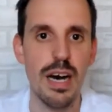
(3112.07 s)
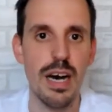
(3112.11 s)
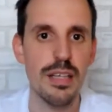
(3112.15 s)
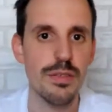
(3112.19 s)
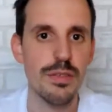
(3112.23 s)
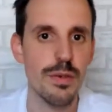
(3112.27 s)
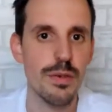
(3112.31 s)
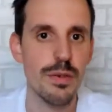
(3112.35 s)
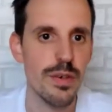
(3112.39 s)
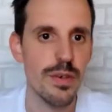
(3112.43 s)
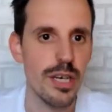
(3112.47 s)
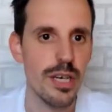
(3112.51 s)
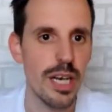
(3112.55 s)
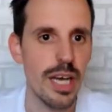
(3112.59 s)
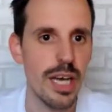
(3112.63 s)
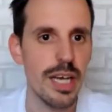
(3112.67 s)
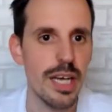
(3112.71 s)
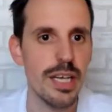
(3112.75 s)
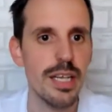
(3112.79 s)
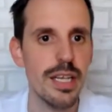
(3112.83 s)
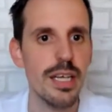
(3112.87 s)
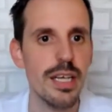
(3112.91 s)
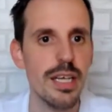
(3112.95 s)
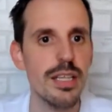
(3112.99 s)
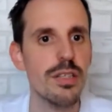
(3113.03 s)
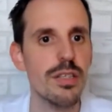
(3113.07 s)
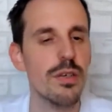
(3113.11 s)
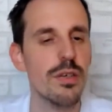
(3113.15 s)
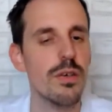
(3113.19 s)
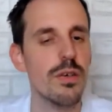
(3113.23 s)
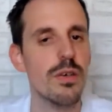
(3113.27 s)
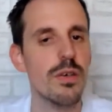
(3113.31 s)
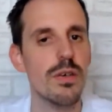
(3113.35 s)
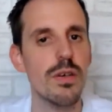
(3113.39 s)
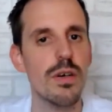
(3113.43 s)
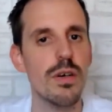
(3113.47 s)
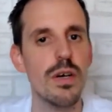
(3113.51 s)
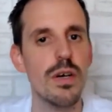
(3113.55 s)
related,
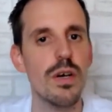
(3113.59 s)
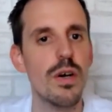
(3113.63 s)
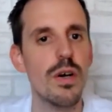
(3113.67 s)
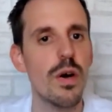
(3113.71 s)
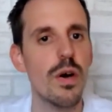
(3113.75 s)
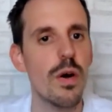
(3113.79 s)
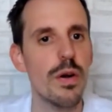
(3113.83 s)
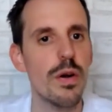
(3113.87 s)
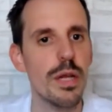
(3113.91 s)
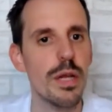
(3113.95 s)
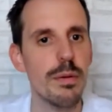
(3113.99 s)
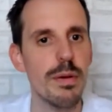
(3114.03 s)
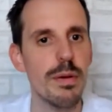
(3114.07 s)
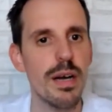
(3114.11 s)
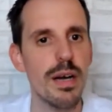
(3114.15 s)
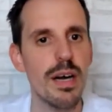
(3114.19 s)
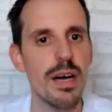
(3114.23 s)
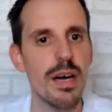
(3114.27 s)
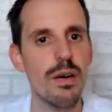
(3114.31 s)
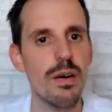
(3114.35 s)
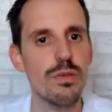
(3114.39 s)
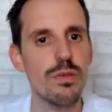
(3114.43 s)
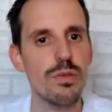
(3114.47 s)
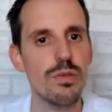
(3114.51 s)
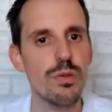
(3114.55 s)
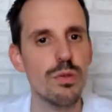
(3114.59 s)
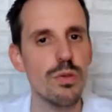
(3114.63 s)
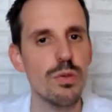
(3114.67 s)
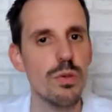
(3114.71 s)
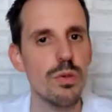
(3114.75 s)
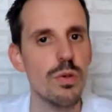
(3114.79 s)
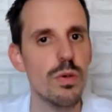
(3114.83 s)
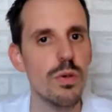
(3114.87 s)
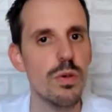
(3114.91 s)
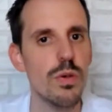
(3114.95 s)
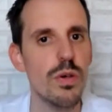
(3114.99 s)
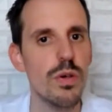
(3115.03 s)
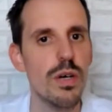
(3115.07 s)
or even how
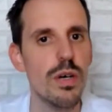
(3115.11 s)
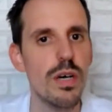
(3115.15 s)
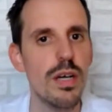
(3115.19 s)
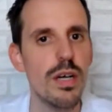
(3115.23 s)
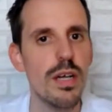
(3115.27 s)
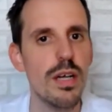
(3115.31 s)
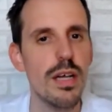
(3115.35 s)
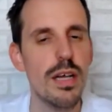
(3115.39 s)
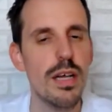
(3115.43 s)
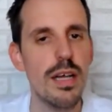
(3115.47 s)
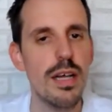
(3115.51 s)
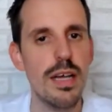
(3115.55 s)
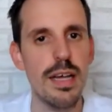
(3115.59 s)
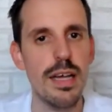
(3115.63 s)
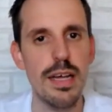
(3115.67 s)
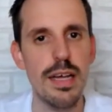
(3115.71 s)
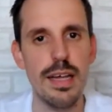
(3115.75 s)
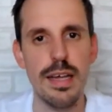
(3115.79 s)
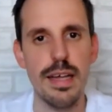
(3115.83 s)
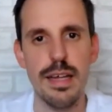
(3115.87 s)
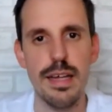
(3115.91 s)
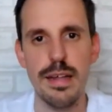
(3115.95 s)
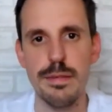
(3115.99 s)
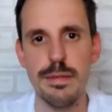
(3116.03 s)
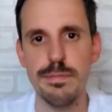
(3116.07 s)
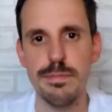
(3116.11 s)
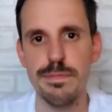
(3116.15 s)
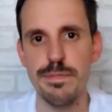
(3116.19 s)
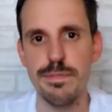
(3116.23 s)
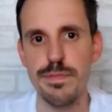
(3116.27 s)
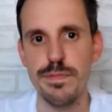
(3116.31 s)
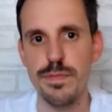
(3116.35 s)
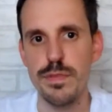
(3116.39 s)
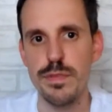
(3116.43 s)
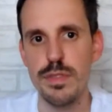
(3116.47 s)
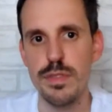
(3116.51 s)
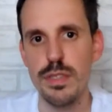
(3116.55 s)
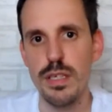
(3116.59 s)
to um,
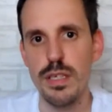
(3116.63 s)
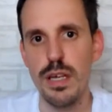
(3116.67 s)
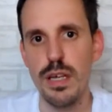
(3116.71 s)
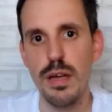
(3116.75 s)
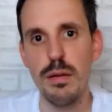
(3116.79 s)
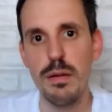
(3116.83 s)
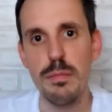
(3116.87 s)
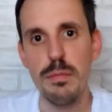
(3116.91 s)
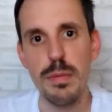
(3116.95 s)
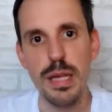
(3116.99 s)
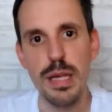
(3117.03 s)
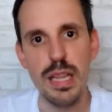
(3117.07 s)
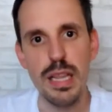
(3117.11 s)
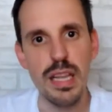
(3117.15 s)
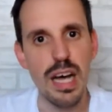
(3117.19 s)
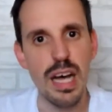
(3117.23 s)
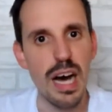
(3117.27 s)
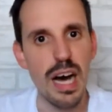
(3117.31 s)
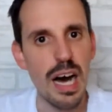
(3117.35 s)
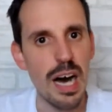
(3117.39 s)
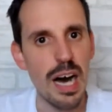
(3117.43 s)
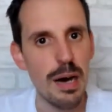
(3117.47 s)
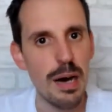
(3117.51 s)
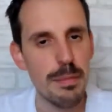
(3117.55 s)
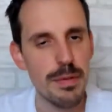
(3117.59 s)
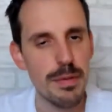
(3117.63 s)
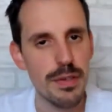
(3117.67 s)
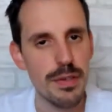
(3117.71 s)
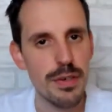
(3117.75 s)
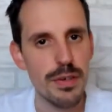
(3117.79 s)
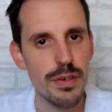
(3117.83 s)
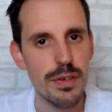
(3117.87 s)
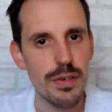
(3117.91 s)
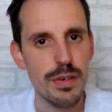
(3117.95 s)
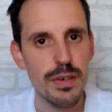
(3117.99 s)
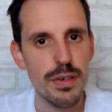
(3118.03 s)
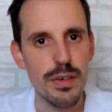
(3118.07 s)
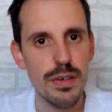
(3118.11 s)
build up
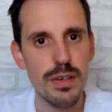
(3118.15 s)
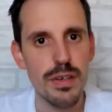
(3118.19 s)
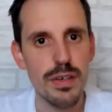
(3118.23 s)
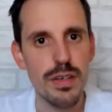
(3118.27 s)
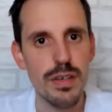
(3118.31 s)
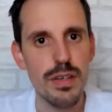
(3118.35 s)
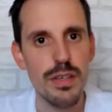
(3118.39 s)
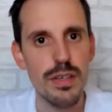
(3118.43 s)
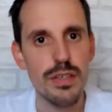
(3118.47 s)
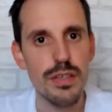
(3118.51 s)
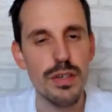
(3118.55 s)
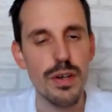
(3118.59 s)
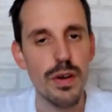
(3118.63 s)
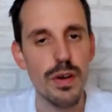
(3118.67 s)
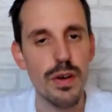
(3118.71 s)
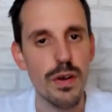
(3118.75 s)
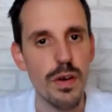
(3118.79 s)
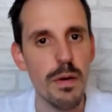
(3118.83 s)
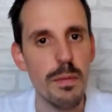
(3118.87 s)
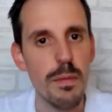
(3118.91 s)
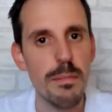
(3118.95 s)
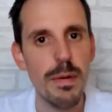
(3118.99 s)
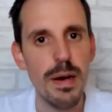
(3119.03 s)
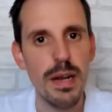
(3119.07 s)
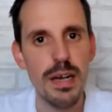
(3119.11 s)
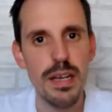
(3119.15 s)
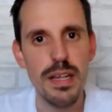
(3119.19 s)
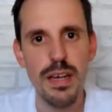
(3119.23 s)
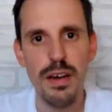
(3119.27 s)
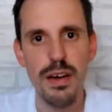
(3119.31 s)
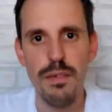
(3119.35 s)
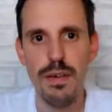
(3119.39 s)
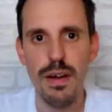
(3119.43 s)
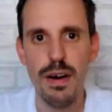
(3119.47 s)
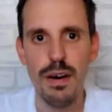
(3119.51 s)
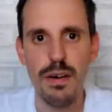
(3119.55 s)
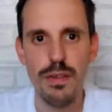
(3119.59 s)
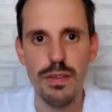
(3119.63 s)
your company
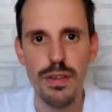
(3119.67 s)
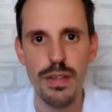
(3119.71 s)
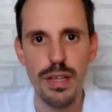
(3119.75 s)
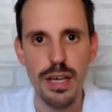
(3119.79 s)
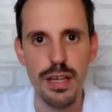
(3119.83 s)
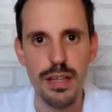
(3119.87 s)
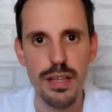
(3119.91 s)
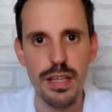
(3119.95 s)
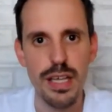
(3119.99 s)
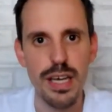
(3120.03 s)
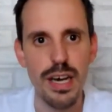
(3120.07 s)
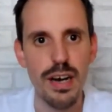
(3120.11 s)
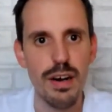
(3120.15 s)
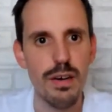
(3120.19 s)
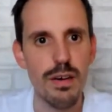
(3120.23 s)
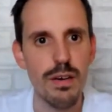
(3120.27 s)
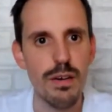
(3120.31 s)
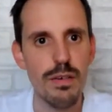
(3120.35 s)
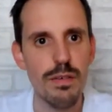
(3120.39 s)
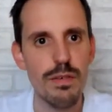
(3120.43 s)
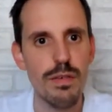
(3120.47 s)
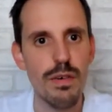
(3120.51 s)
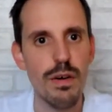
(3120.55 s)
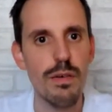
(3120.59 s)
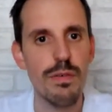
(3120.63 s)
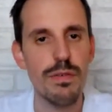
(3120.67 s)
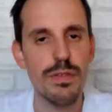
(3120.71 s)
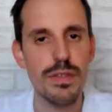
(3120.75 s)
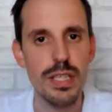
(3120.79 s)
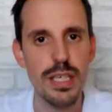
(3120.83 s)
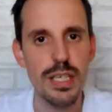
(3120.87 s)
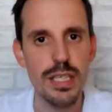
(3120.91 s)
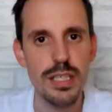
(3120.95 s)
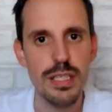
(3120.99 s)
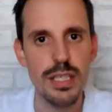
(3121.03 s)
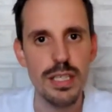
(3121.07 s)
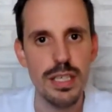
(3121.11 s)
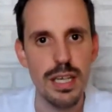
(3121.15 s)
around the idea of
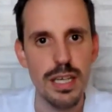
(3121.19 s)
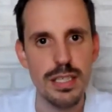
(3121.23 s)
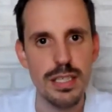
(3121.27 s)
teaching, as